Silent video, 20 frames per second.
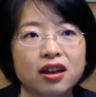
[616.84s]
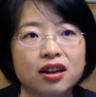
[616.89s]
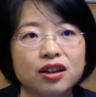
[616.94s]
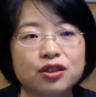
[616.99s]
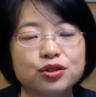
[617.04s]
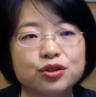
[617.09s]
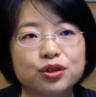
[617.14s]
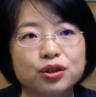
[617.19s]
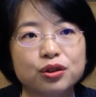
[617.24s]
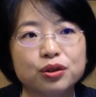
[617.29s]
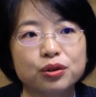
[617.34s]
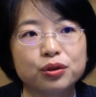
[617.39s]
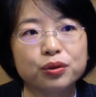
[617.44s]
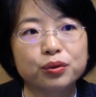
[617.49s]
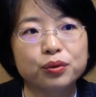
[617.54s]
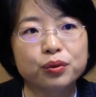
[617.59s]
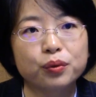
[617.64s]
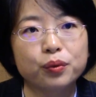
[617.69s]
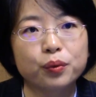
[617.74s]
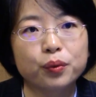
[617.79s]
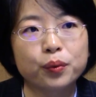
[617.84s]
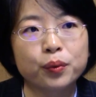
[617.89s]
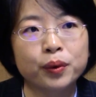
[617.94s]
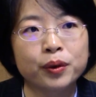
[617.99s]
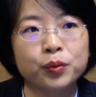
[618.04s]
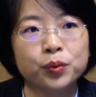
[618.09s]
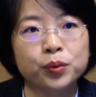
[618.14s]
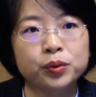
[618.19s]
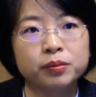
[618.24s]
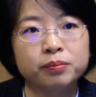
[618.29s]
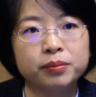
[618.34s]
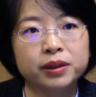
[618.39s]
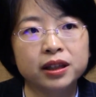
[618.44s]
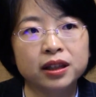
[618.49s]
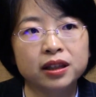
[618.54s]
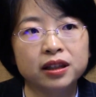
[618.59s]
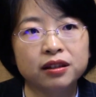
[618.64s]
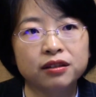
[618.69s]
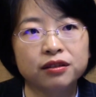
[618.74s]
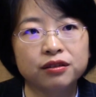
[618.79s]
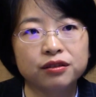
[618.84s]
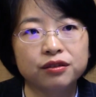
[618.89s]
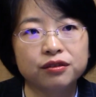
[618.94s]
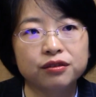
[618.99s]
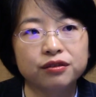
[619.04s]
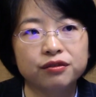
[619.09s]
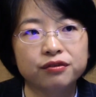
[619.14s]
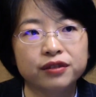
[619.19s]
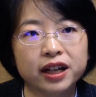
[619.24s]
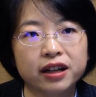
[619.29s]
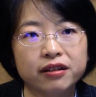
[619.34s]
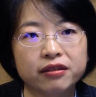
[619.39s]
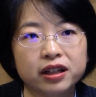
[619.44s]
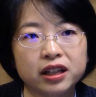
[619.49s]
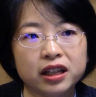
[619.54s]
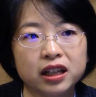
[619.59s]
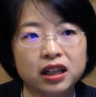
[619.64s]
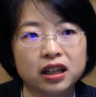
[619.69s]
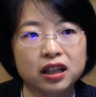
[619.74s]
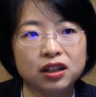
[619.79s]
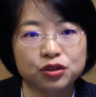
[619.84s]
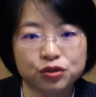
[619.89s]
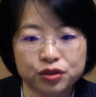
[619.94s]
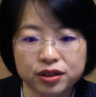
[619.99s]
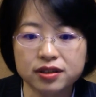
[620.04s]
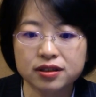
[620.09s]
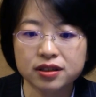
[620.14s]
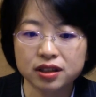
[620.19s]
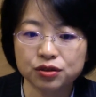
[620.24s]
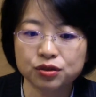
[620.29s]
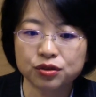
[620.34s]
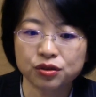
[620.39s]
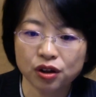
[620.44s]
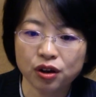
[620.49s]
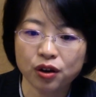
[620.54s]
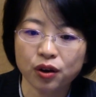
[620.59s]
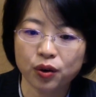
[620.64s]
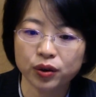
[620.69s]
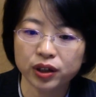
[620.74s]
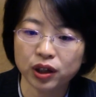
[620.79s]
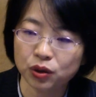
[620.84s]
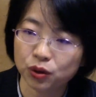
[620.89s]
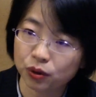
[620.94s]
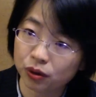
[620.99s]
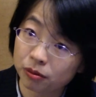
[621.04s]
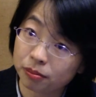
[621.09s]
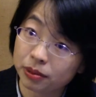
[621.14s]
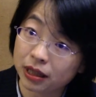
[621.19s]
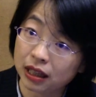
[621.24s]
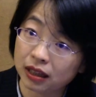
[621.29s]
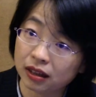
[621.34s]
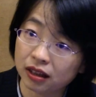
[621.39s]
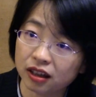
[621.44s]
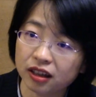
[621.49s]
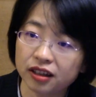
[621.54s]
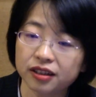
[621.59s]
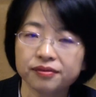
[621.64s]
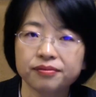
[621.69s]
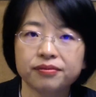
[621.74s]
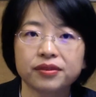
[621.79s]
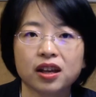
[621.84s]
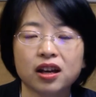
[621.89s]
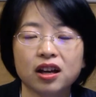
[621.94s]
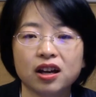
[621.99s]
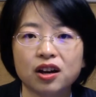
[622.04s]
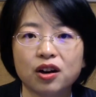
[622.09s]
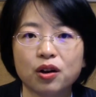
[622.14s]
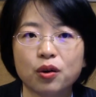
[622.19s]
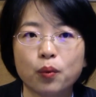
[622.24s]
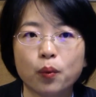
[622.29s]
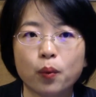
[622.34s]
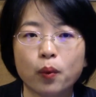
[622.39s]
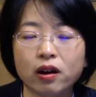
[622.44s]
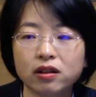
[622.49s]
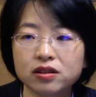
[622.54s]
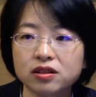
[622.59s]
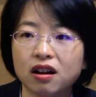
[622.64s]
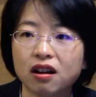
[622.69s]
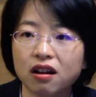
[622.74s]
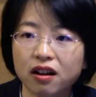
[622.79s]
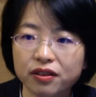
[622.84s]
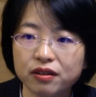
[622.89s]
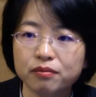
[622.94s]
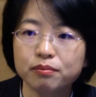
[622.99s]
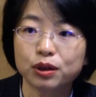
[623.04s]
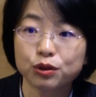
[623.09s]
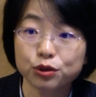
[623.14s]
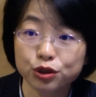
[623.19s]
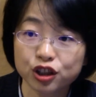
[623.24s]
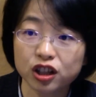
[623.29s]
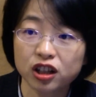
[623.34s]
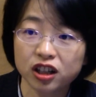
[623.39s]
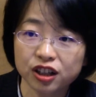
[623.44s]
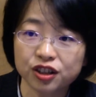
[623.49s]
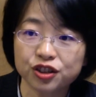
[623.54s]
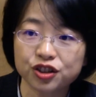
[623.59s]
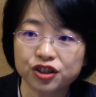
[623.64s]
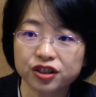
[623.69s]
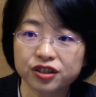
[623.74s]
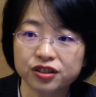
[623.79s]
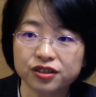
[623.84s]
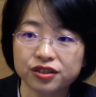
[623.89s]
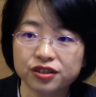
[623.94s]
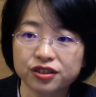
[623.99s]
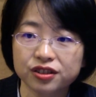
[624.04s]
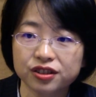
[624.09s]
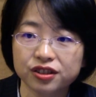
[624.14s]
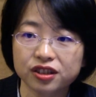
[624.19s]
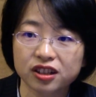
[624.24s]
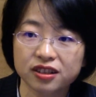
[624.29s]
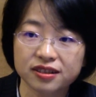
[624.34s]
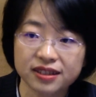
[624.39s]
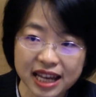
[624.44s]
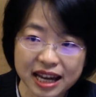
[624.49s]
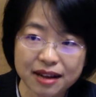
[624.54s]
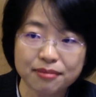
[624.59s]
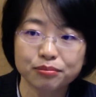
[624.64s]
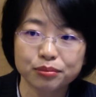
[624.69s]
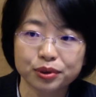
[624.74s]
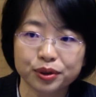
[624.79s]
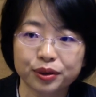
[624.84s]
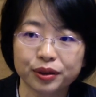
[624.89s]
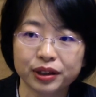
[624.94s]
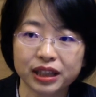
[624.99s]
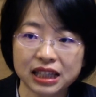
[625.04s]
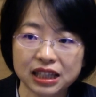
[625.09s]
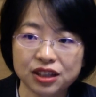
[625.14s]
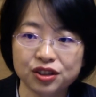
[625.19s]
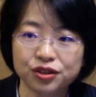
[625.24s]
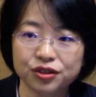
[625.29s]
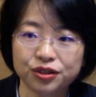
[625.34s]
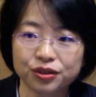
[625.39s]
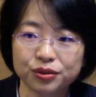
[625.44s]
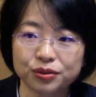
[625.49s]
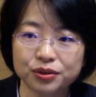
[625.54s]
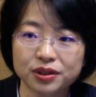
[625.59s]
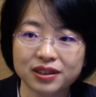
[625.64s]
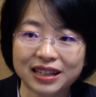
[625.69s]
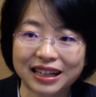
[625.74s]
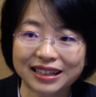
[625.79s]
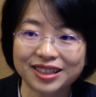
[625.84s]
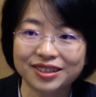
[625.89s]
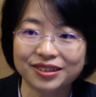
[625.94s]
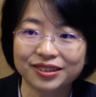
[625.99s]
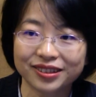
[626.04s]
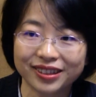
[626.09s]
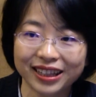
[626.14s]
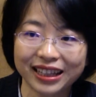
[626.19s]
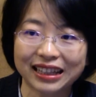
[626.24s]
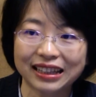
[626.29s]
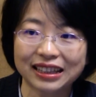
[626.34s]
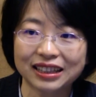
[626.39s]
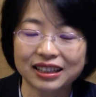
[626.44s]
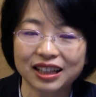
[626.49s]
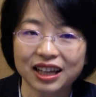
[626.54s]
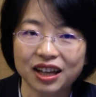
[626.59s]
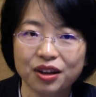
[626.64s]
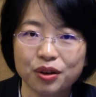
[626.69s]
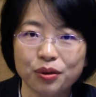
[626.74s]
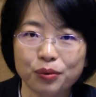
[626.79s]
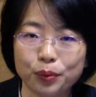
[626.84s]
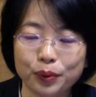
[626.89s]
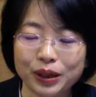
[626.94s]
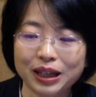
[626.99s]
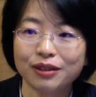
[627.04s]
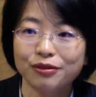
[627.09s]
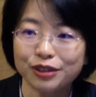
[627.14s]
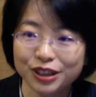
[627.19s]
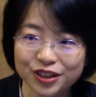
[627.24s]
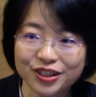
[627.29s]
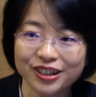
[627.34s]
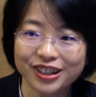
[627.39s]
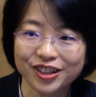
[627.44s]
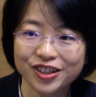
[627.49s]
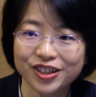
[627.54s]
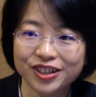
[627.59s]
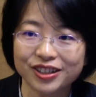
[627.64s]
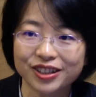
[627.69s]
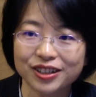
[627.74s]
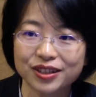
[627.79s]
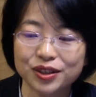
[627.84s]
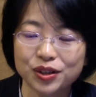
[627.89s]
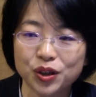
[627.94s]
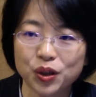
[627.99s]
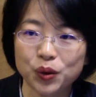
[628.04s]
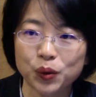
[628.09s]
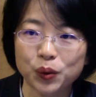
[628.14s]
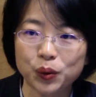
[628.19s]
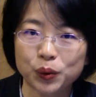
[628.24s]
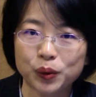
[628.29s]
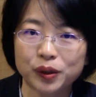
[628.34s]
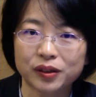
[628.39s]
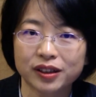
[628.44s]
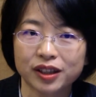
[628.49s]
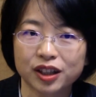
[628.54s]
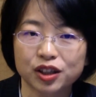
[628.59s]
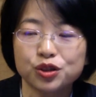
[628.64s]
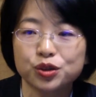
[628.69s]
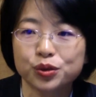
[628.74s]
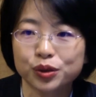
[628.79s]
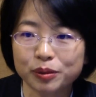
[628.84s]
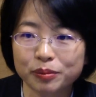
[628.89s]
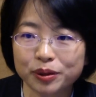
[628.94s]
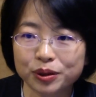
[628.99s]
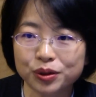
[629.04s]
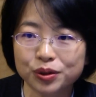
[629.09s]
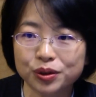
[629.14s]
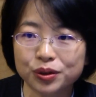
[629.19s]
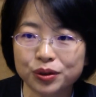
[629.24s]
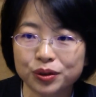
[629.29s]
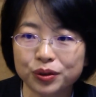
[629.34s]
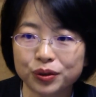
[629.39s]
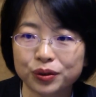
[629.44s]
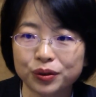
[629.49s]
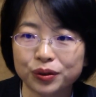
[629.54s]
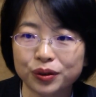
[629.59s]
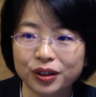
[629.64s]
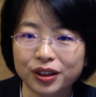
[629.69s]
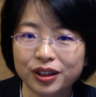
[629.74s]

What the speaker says: So we would be very interested to know, in your opinion, what are the most urgent contemporary issues that you think we researchers could contribute to